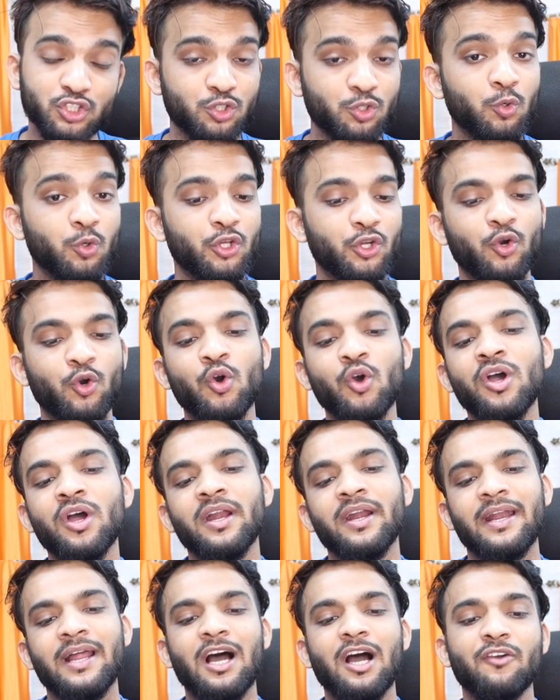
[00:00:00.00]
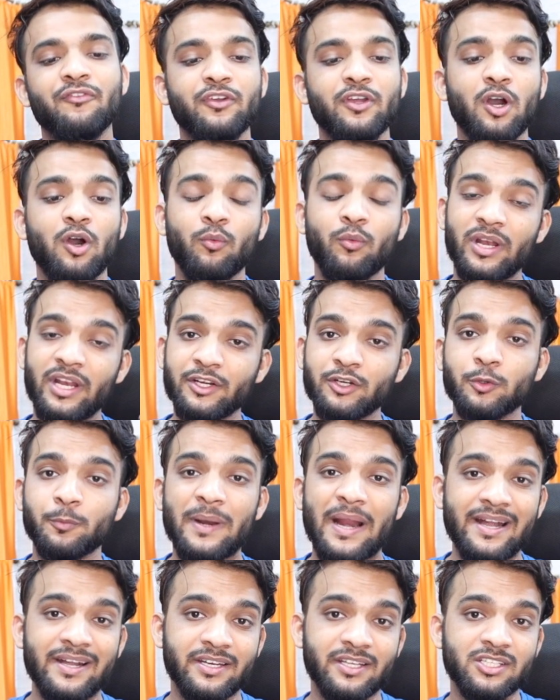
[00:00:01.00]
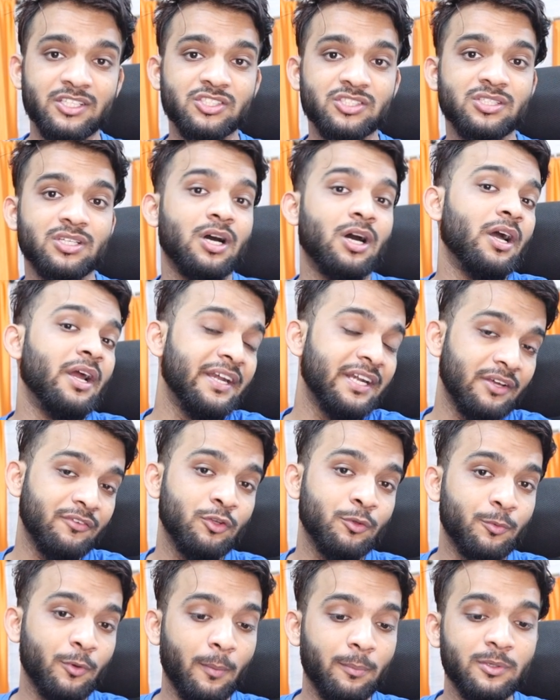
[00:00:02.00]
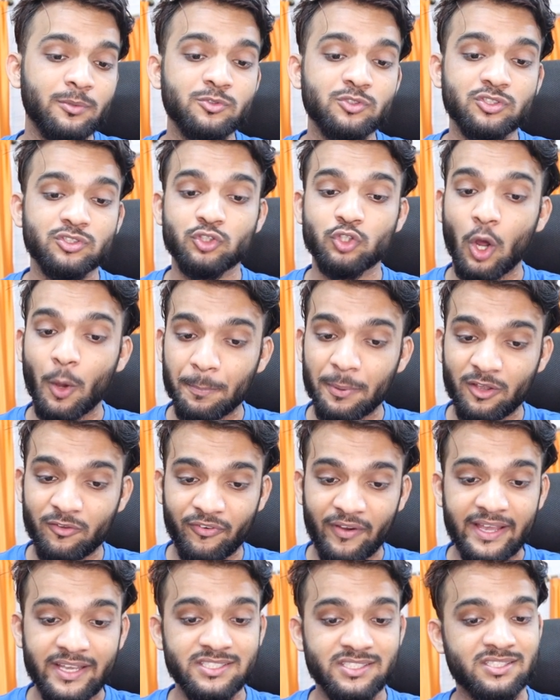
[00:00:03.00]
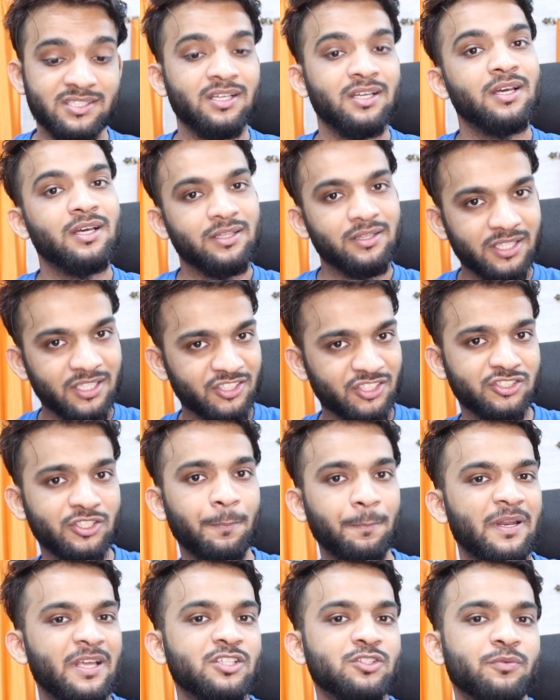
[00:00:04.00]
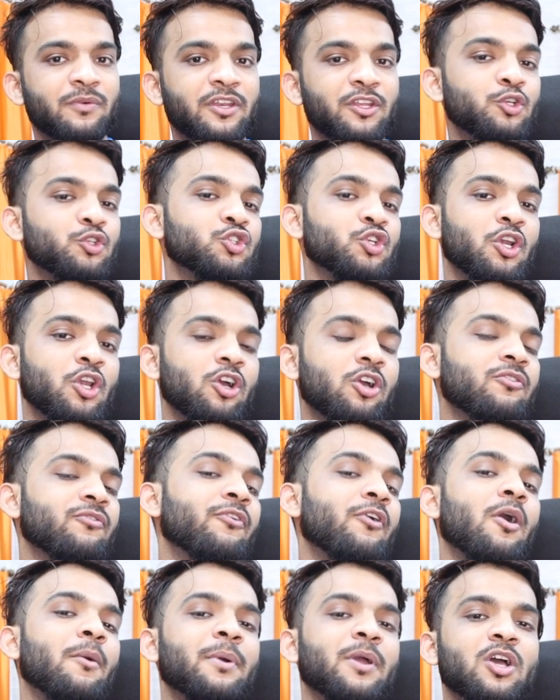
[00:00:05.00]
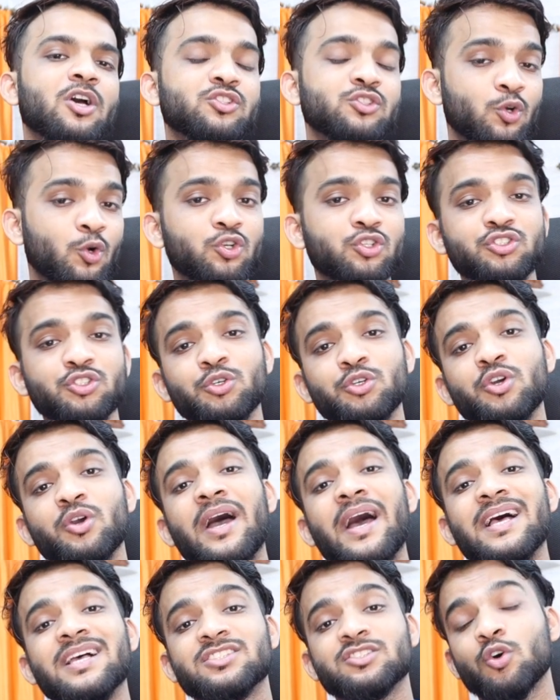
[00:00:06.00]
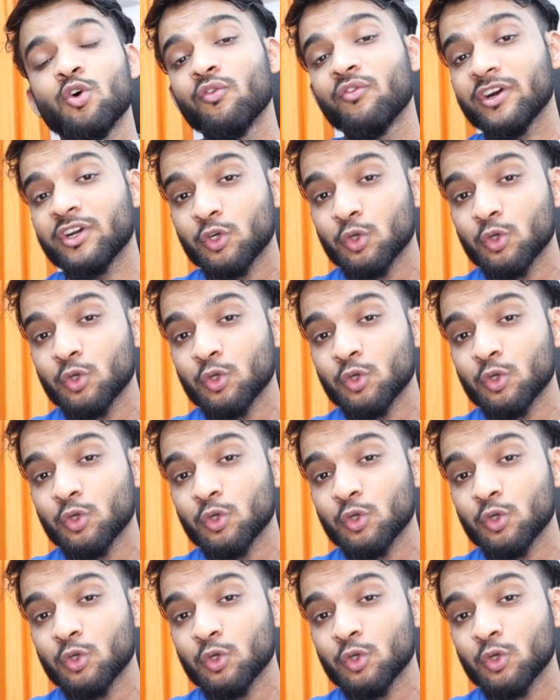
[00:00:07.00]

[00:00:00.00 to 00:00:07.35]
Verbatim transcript: Studio. Now, if you are willing to practice uh, interview problems topic-wise, this is the place where you should look for because Code Studio has over